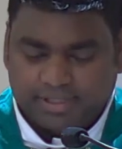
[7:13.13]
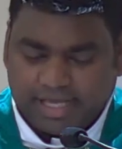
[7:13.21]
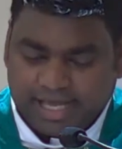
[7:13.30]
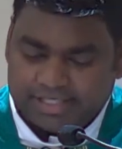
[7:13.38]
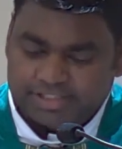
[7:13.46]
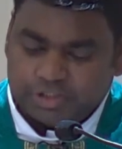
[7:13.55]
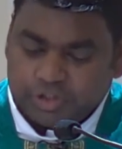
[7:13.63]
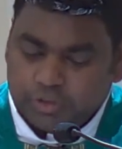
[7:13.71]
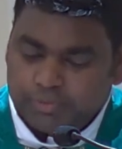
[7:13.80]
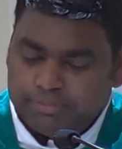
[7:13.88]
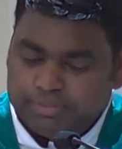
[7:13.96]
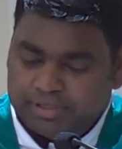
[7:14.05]
and you
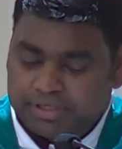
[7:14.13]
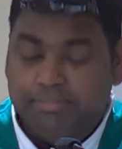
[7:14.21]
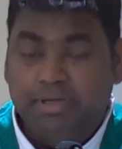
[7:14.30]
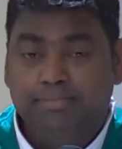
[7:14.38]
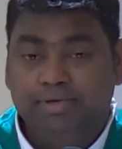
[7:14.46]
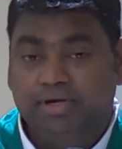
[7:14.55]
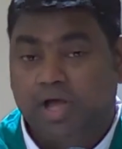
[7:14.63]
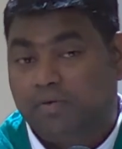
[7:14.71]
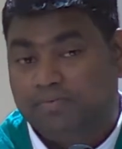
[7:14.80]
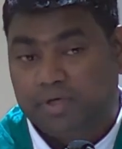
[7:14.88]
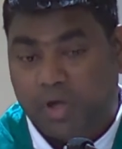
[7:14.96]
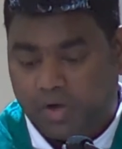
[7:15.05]
will be remembered of
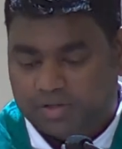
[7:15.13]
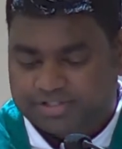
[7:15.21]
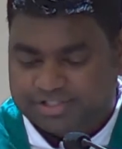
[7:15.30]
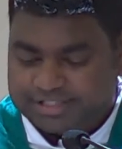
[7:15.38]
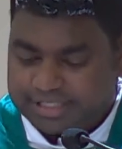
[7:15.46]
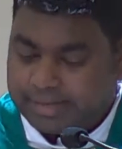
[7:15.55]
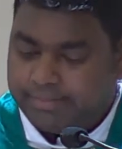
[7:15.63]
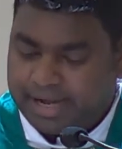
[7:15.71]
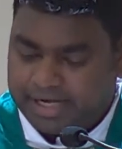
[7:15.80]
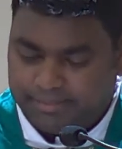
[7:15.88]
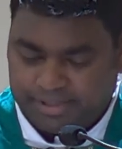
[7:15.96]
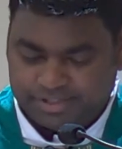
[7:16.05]
God's
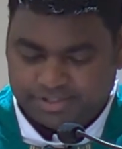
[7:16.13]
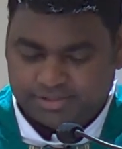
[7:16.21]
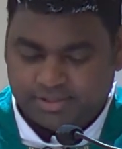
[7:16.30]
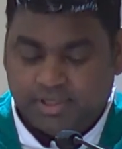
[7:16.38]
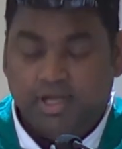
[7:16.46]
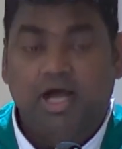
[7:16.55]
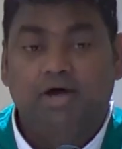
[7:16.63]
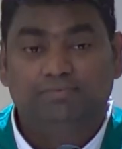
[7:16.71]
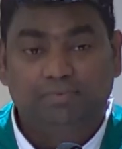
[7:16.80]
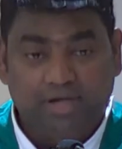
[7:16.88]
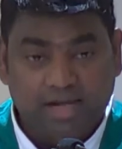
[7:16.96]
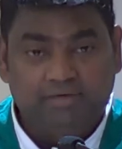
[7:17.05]
commandment of
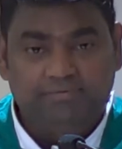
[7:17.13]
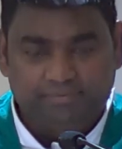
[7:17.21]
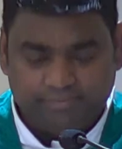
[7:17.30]
love,